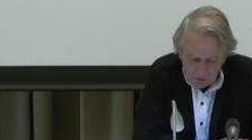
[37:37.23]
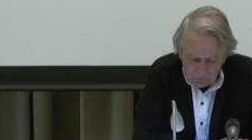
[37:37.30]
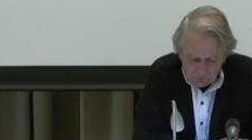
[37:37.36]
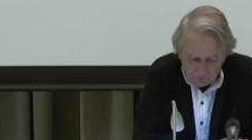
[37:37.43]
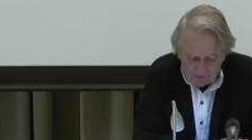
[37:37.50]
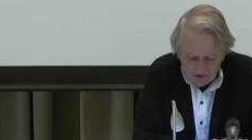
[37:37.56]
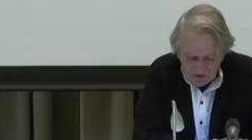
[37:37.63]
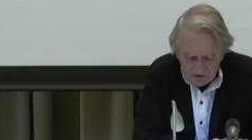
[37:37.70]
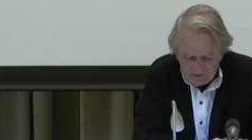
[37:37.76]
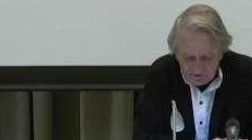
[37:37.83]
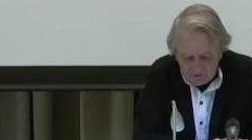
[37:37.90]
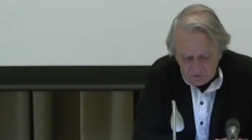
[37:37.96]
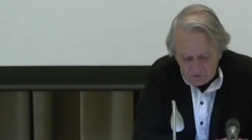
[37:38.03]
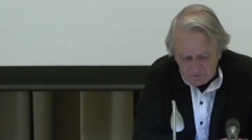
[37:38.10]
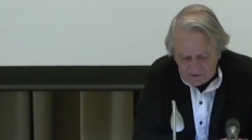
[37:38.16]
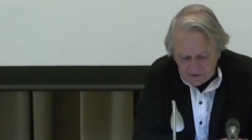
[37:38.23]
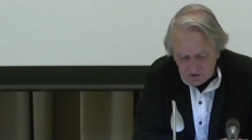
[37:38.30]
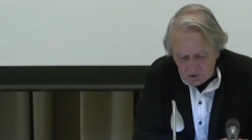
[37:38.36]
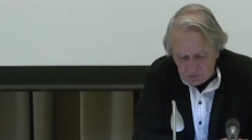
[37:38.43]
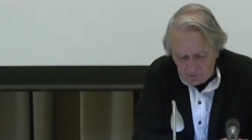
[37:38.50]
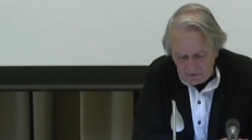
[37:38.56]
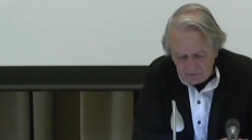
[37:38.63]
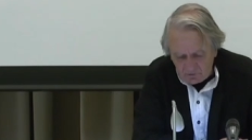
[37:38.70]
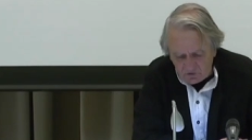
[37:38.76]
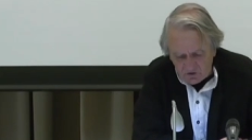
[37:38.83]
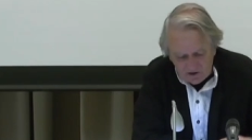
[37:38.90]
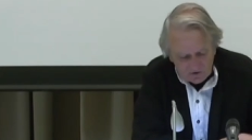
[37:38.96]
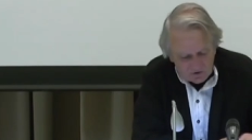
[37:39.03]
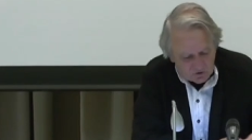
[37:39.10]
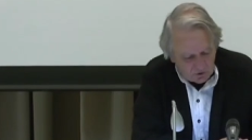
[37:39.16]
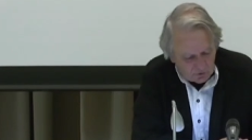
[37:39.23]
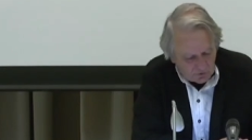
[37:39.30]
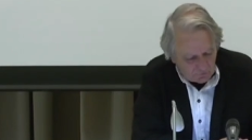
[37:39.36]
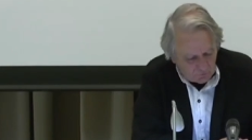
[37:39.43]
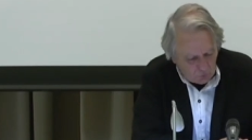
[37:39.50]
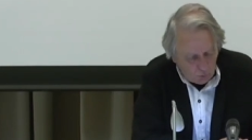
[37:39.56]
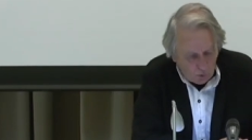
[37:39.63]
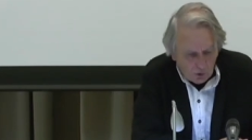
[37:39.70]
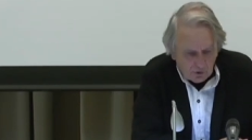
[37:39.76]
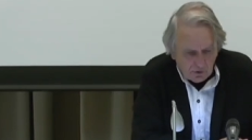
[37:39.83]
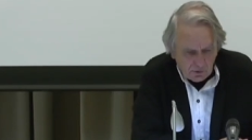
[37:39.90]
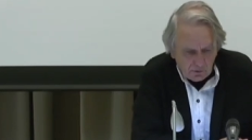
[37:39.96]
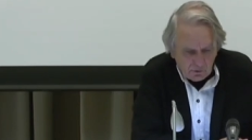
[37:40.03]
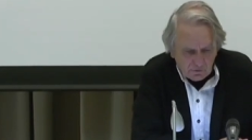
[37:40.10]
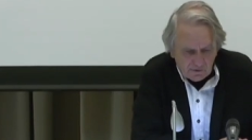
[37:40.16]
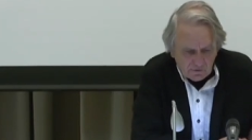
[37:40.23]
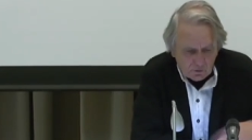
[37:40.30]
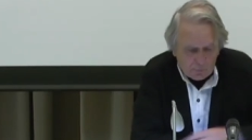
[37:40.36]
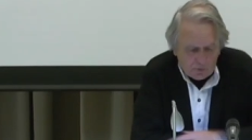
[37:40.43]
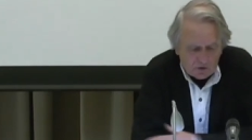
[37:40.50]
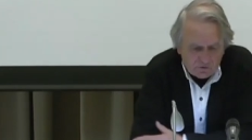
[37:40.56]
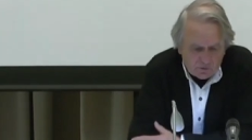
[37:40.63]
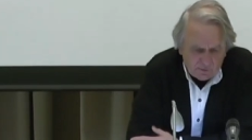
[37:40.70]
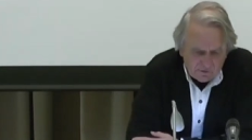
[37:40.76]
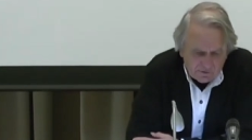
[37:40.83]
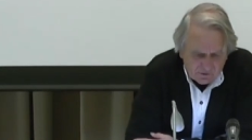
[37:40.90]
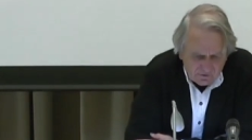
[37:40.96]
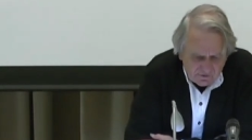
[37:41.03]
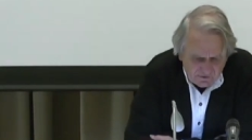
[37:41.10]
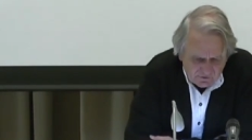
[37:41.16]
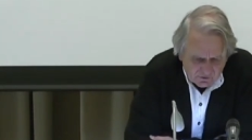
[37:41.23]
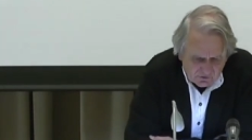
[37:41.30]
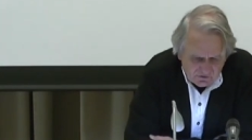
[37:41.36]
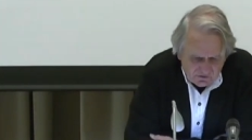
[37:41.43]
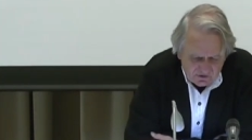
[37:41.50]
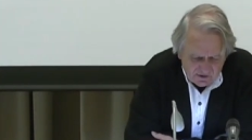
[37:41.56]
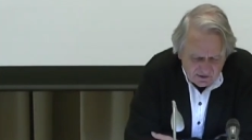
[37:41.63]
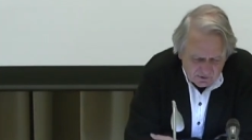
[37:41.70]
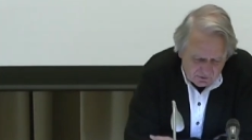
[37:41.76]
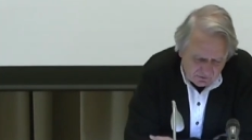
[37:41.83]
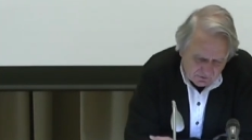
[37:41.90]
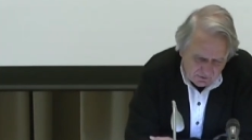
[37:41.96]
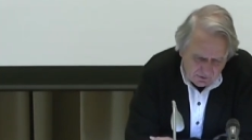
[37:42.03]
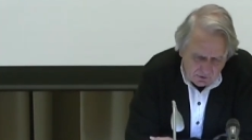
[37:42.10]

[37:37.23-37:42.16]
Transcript: The machines in the factory, the gestures of the workers, and the performances in the theaters